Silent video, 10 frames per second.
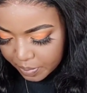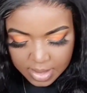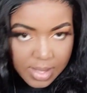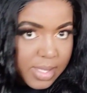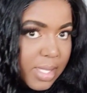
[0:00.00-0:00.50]

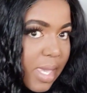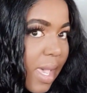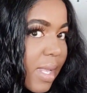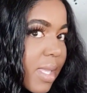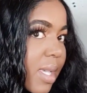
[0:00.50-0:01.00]
This
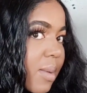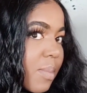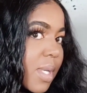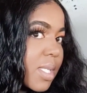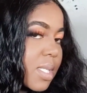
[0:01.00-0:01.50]
can get
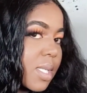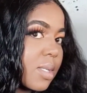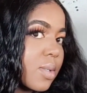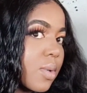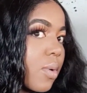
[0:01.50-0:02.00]
messy,
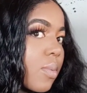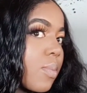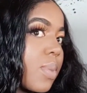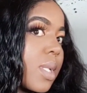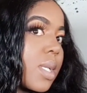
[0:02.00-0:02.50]
so
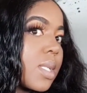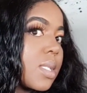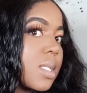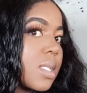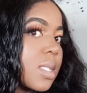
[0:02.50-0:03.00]

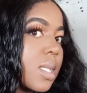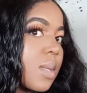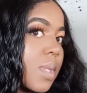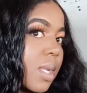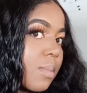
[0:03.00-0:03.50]
please just
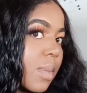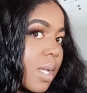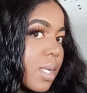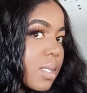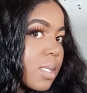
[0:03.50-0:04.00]
keep that in
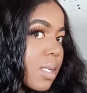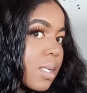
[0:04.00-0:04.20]
mind,